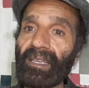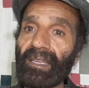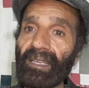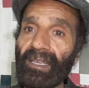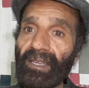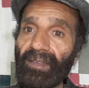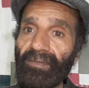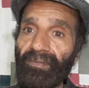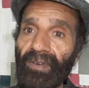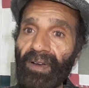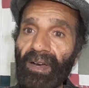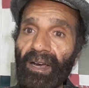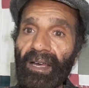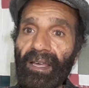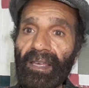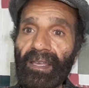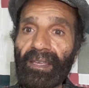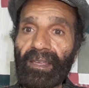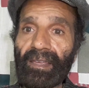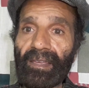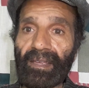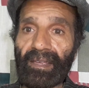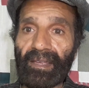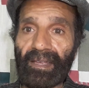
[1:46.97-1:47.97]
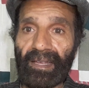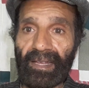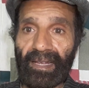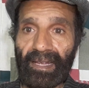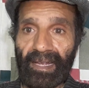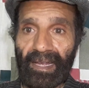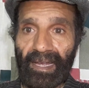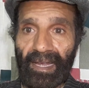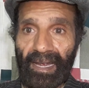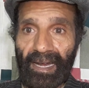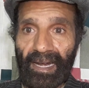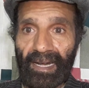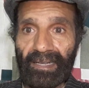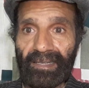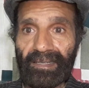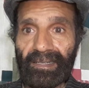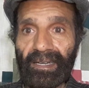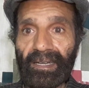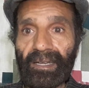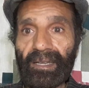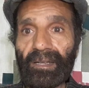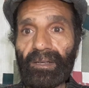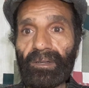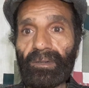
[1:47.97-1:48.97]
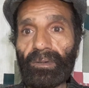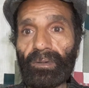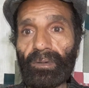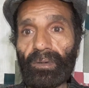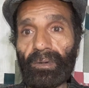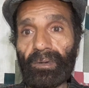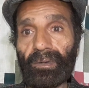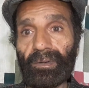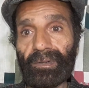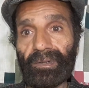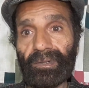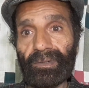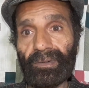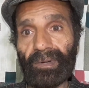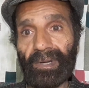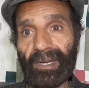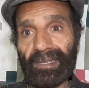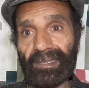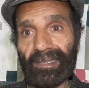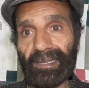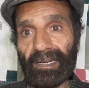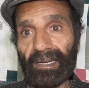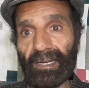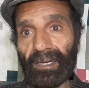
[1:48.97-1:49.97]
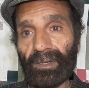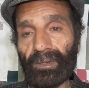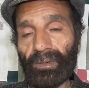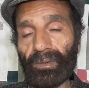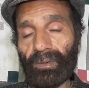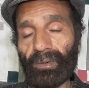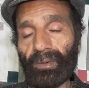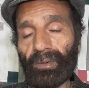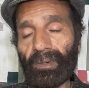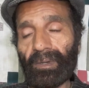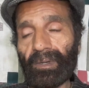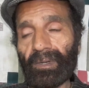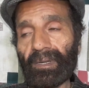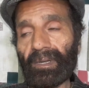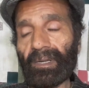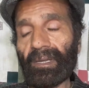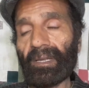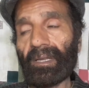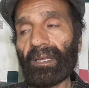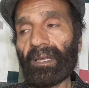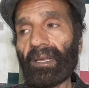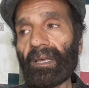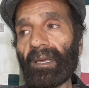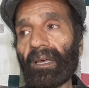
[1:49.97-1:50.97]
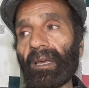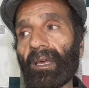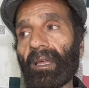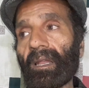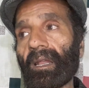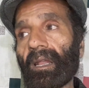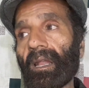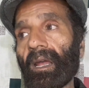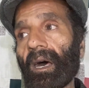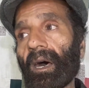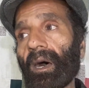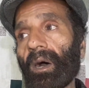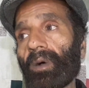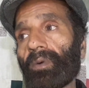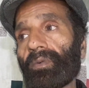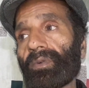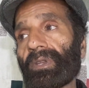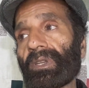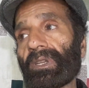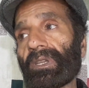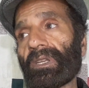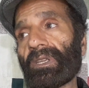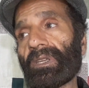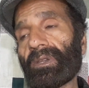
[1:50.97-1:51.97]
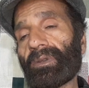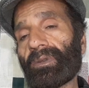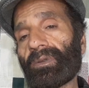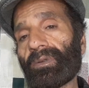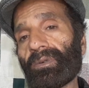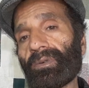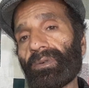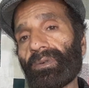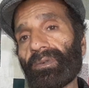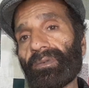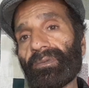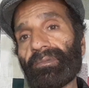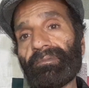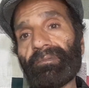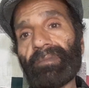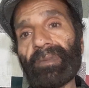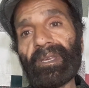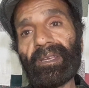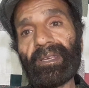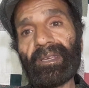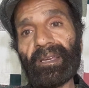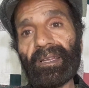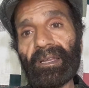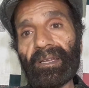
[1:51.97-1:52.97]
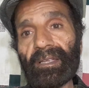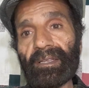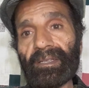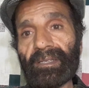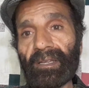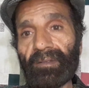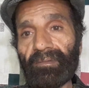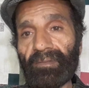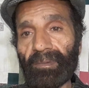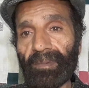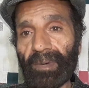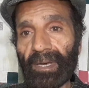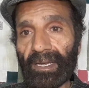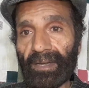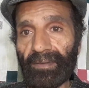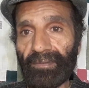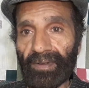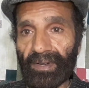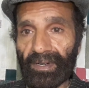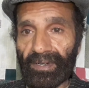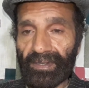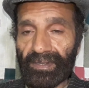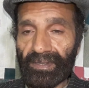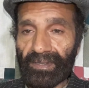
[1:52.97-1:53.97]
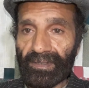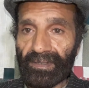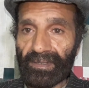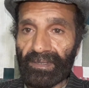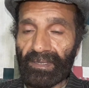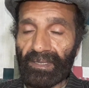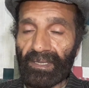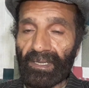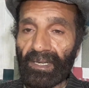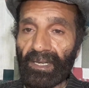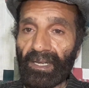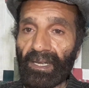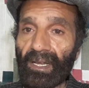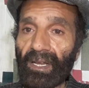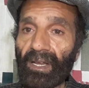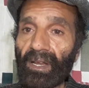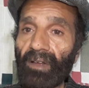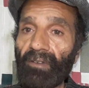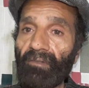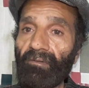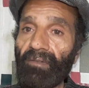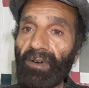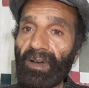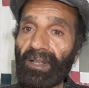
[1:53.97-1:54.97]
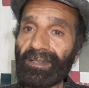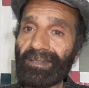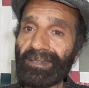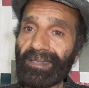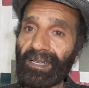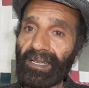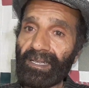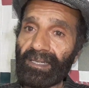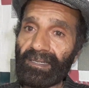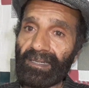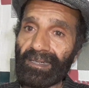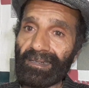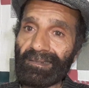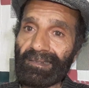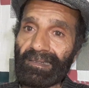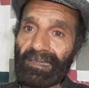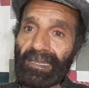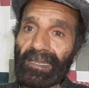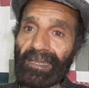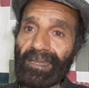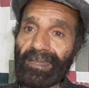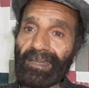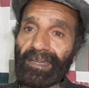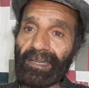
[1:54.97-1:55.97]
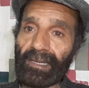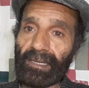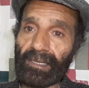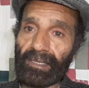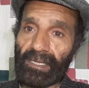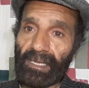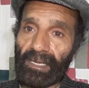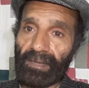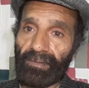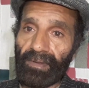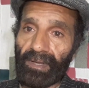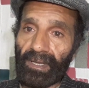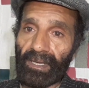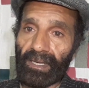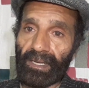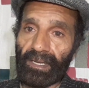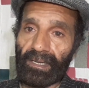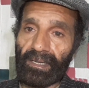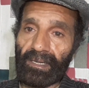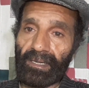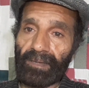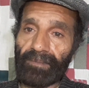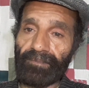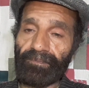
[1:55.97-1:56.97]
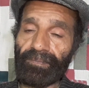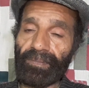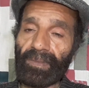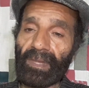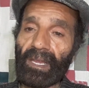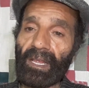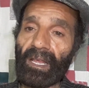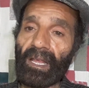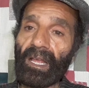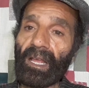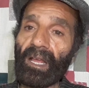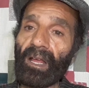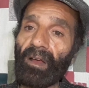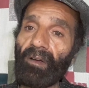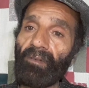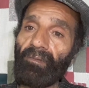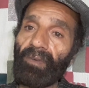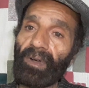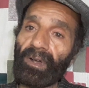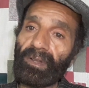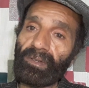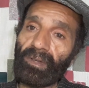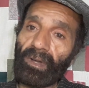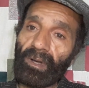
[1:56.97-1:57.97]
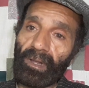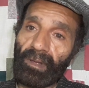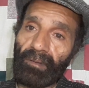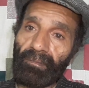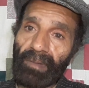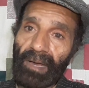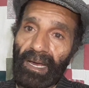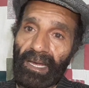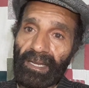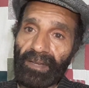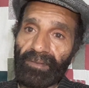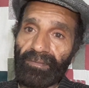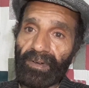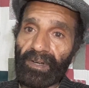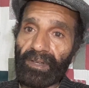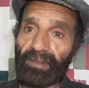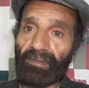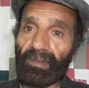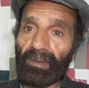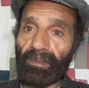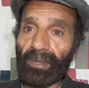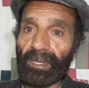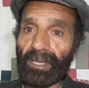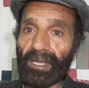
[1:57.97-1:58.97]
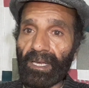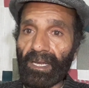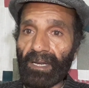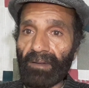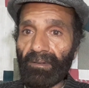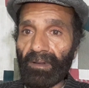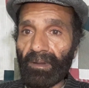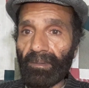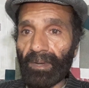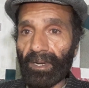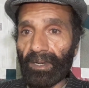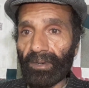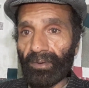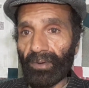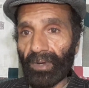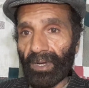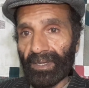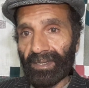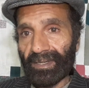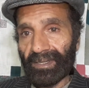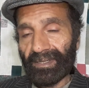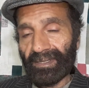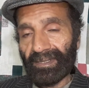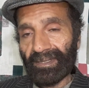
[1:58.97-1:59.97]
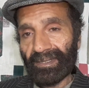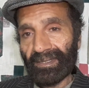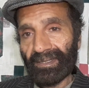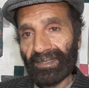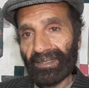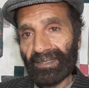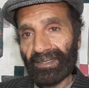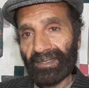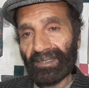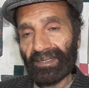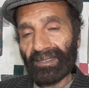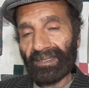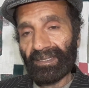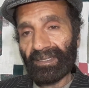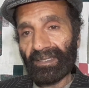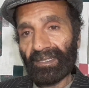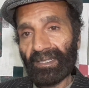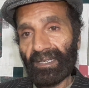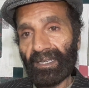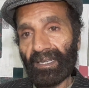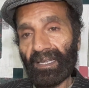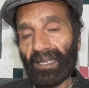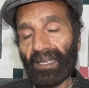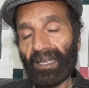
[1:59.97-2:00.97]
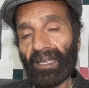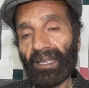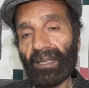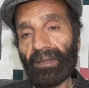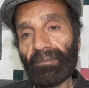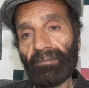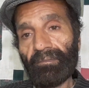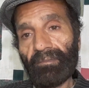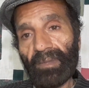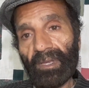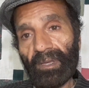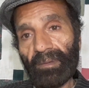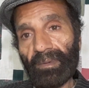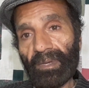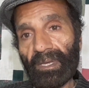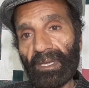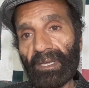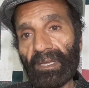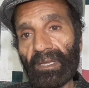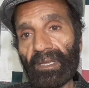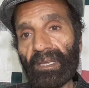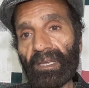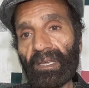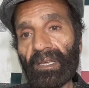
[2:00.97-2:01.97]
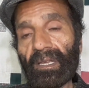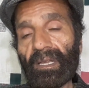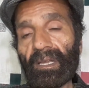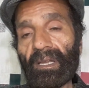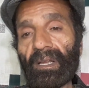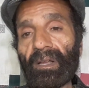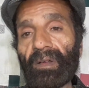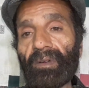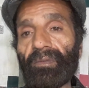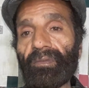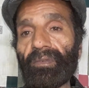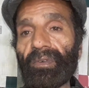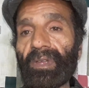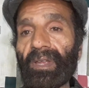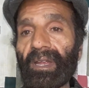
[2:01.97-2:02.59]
If I had set a goal, you had set a goal. Now we need to make a list of the benefits. Once I succeed in achieving it, what sort of benefits will be there available to us? Maybe we